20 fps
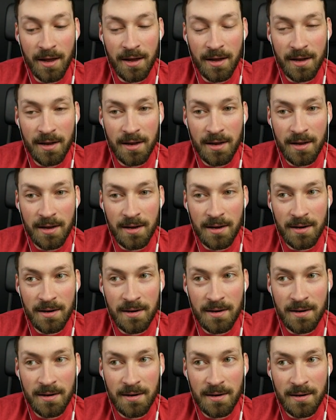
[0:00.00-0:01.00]

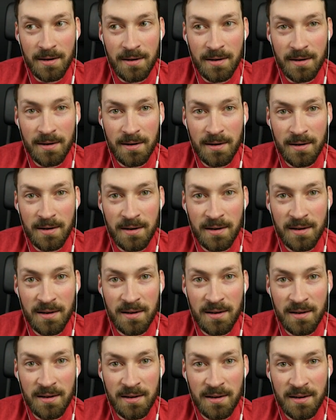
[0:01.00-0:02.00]

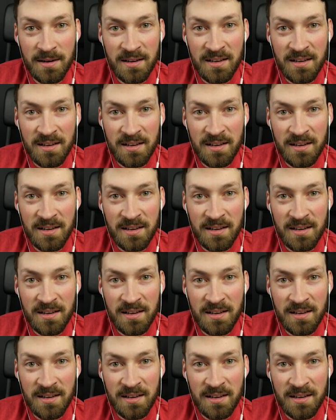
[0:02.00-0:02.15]
[no speech]